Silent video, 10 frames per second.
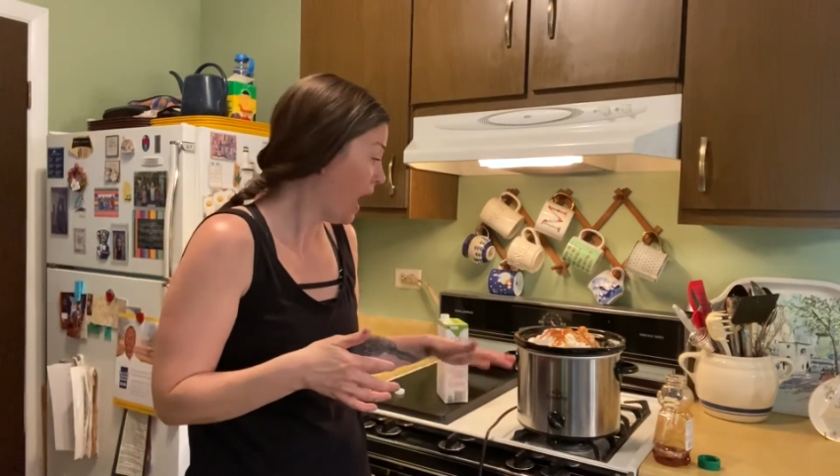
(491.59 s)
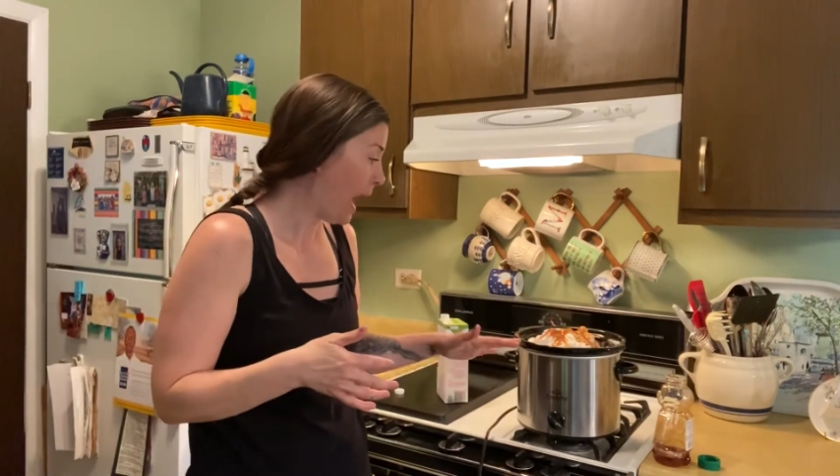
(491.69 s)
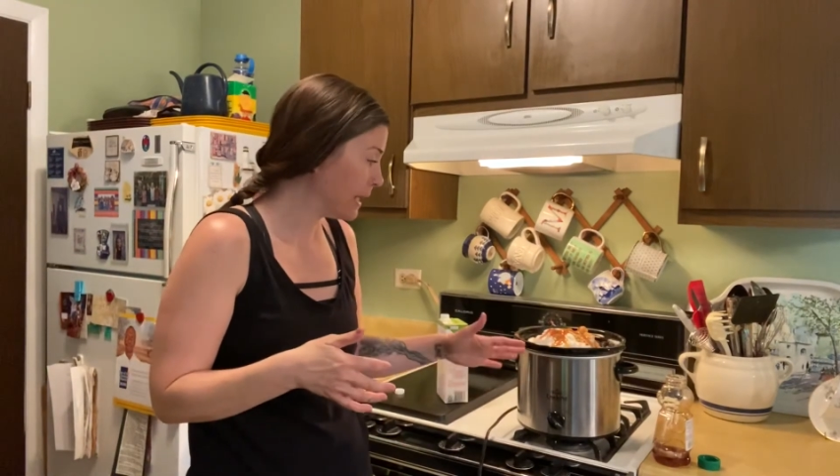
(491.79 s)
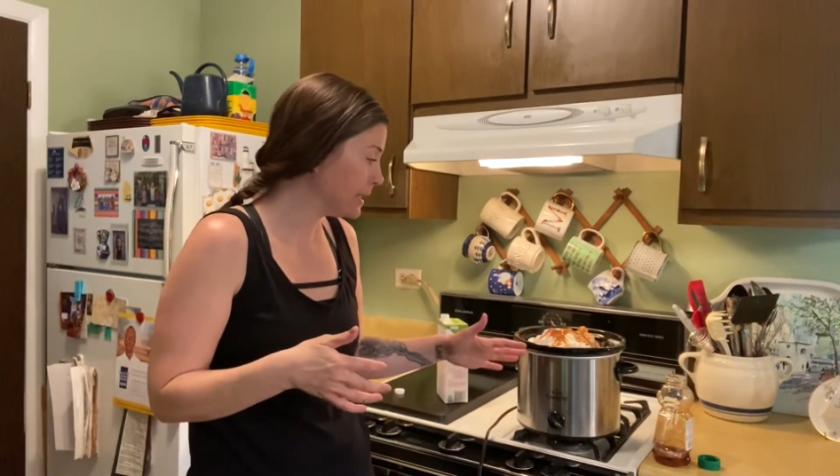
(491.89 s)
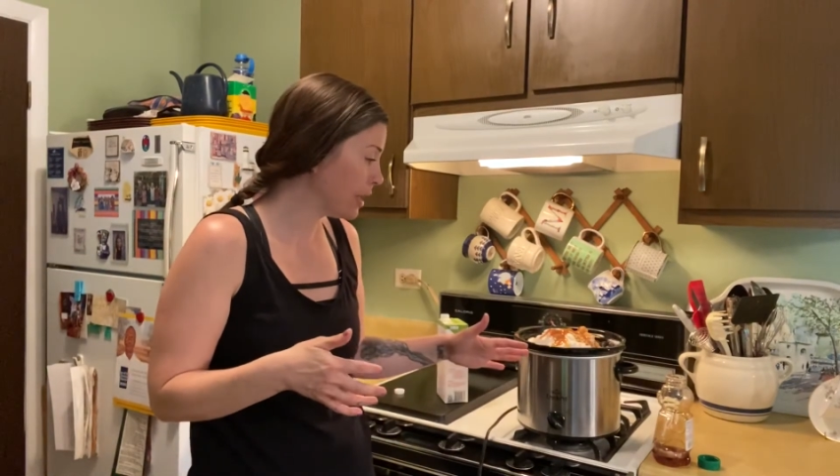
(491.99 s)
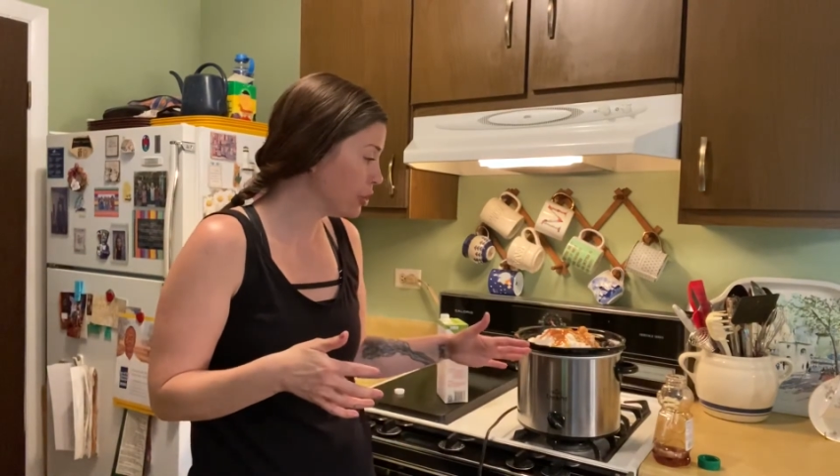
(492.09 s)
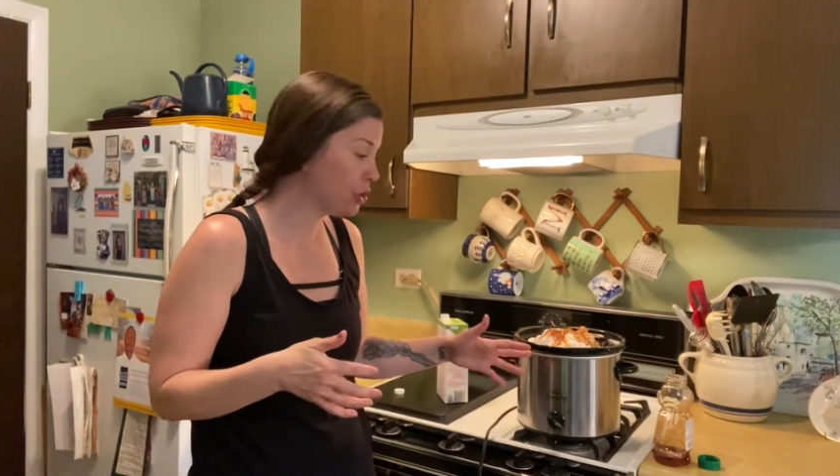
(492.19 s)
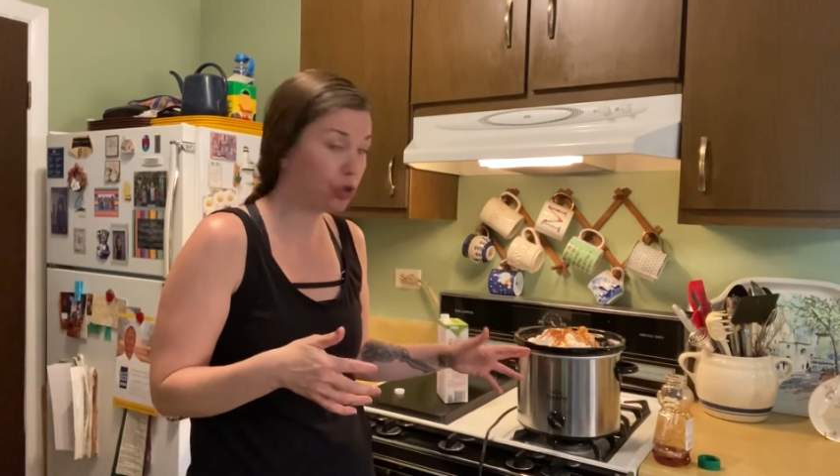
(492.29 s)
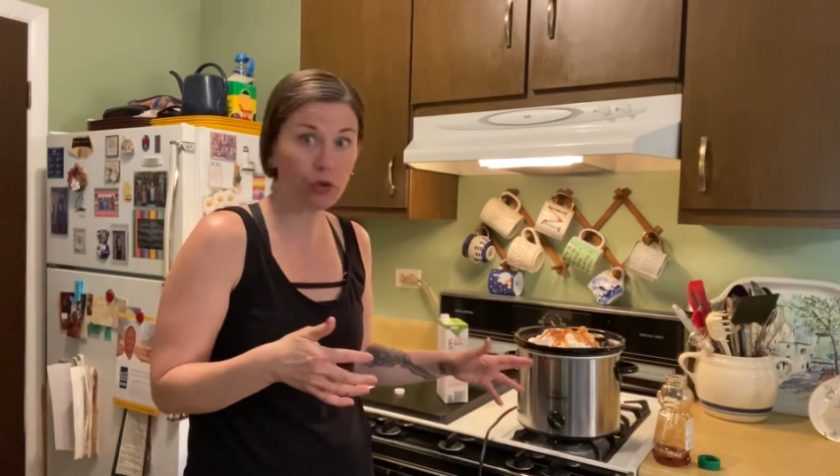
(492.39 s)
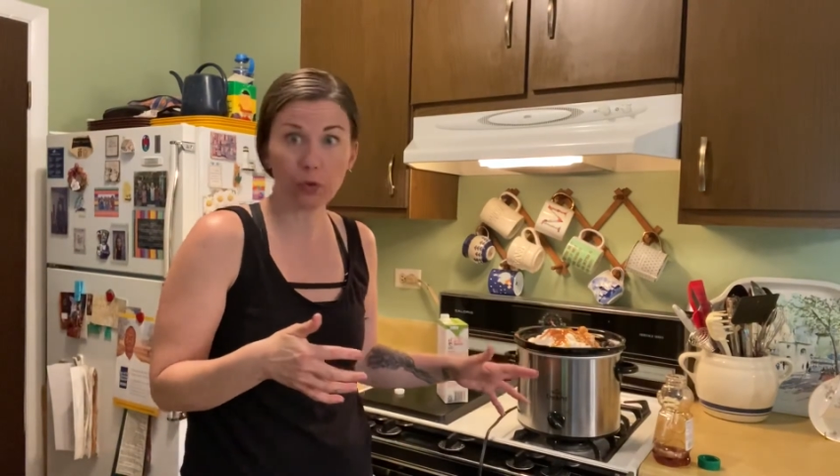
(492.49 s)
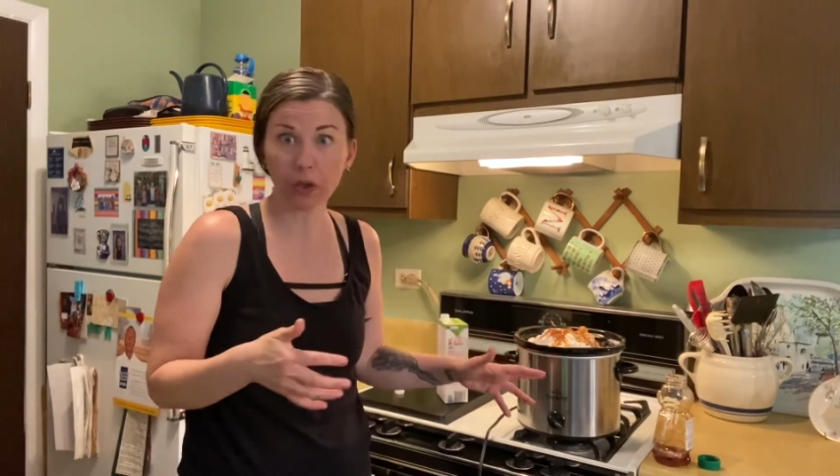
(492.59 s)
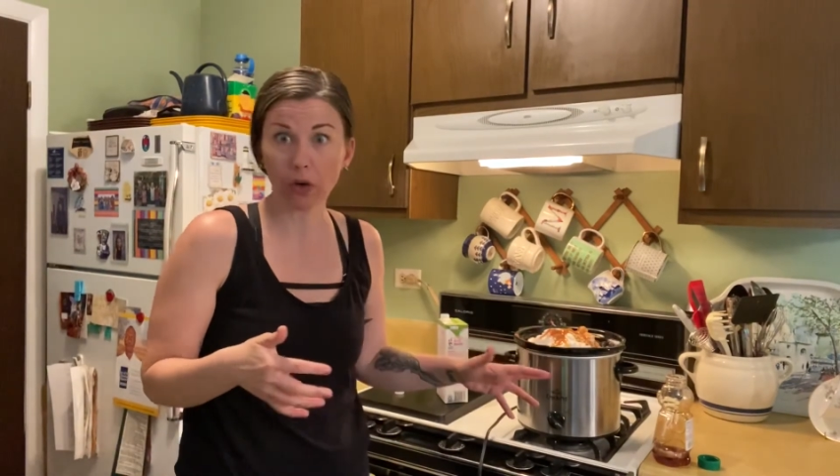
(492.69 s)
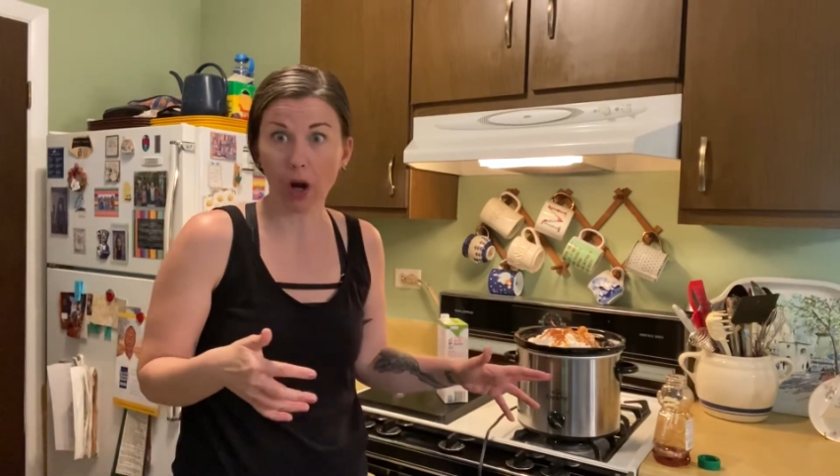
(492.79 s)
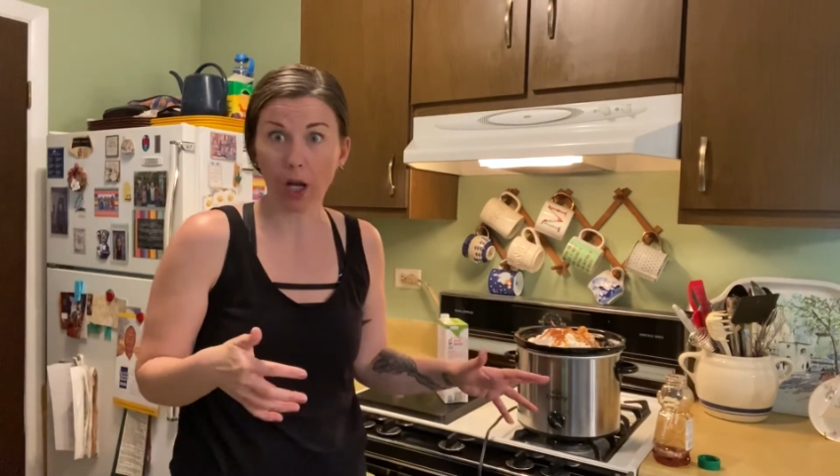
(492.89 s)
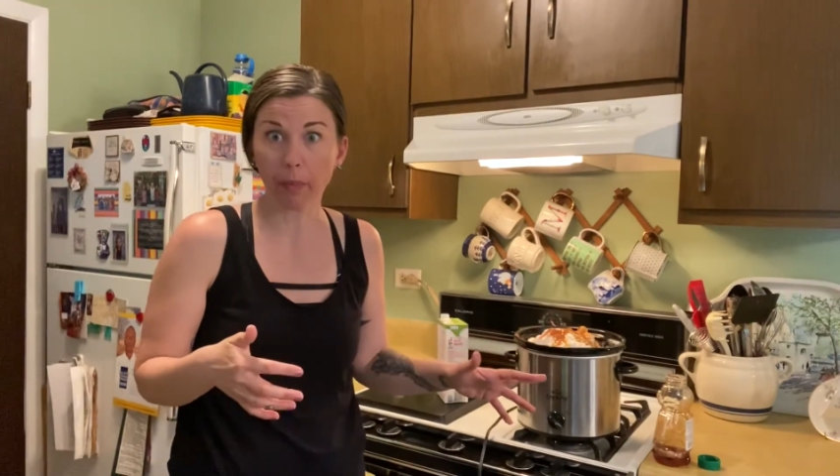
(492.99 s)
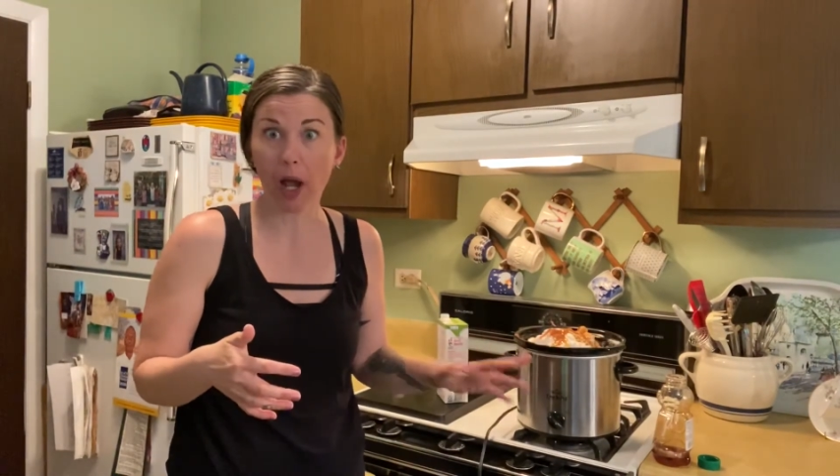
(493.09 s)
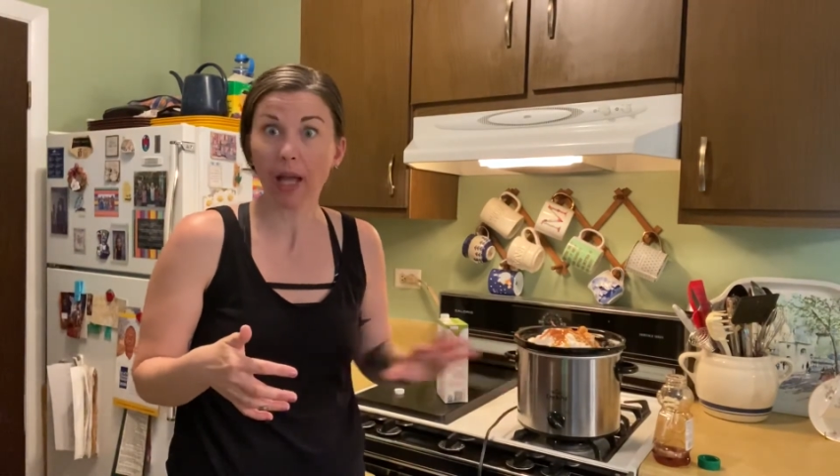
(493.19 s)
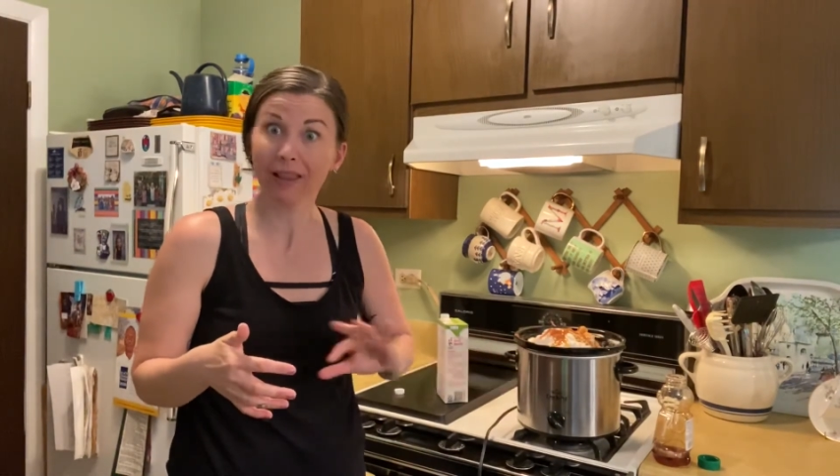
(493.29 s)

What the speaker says: I tend to, with the crock pot,